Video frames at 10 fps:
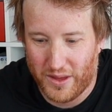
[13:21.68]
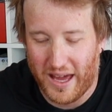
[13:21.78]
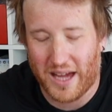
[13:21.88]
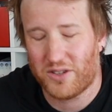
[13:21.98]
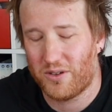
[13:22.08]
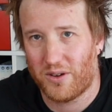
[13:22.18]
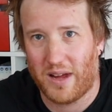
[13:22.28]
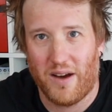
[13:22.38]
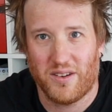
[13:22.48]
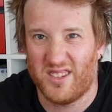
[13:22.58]
extra
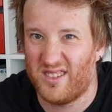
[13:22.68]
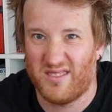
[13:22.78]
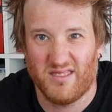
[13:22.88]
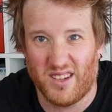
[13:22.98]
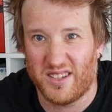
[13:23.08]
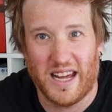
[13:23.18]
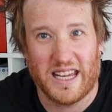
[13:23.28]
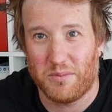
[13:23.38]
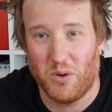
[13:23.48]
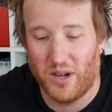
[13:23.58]
characters,
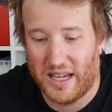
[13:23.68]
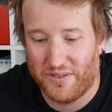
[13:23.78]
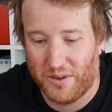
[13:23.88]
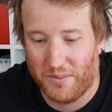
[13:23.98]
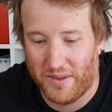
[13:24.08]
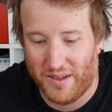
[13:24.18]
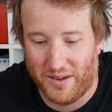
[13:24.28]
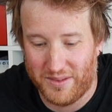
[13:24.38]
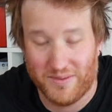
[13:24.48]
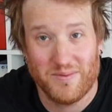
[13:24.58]
take them or leave them.
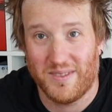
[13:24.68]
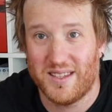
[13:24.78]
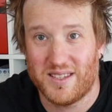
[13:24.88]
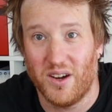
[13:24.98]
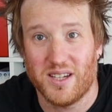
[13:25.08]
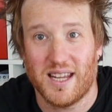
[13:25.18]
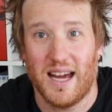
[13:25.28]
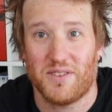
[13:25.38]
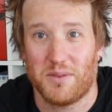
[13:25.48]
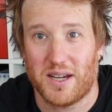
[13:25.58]
It's nice to
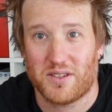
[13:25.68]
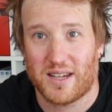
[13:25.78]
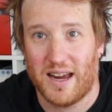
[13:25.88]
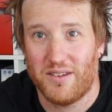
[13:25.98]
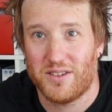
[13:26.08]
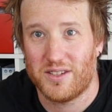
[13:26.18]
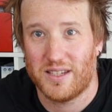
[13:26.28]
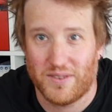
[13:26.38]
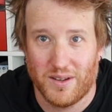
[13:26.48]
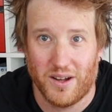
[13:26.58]
have some extra characters, and
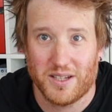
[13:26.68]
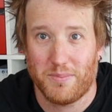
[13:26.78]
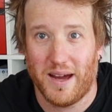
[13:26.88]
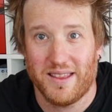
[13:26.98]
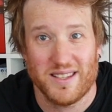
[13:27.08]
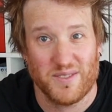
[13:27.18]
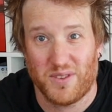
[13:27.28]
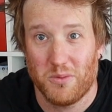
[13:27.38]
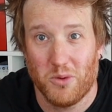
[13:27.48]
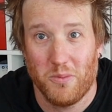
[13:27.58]
if you like to paint, there's a
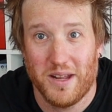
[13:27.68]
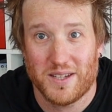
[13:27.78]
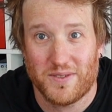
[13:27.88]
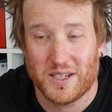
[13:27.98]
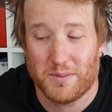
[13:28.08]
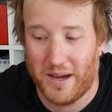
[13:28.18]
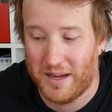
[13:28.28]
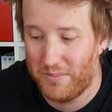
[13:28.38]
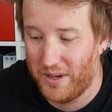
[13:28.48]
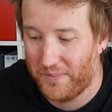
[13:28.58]
few more minis for you to
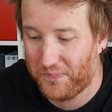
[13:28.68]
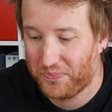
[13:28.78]
paint, but